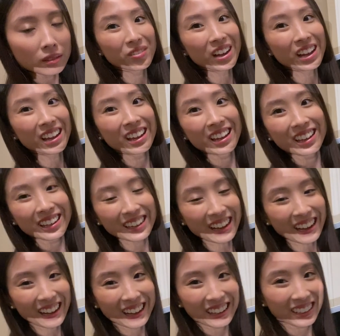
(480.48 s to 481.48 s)
But,
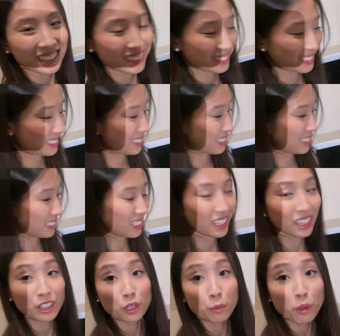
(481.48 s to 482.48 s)
yeah.
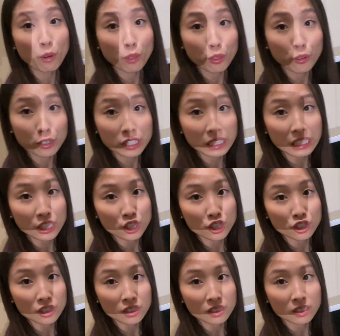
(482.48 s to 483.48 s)
They're both 13
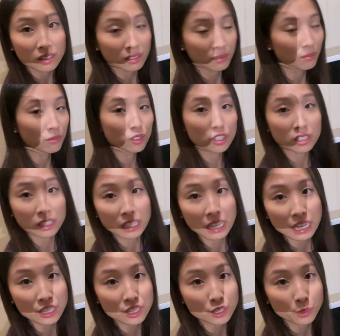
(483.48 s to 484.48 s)
inches, just in
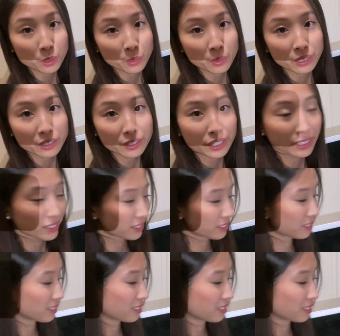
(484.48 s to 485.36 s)
case you were wondering.